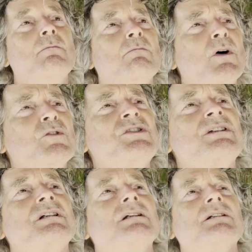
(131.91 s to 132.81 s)

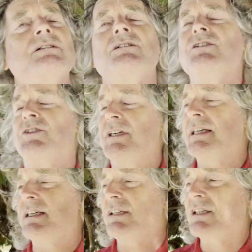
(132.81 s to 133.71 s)
Most
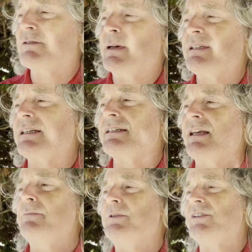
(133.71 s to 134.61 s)
trees, especially
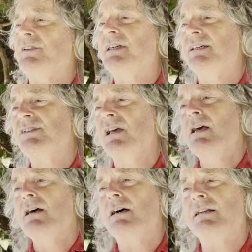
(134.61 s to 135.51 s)
cypress trees,
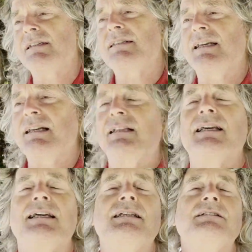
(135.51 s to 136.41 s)
are
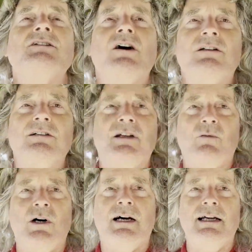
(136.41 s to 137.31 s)
distinctly taller than
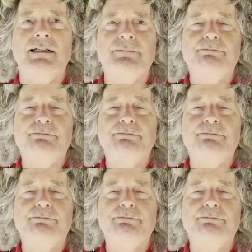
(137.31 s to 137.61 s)
wide.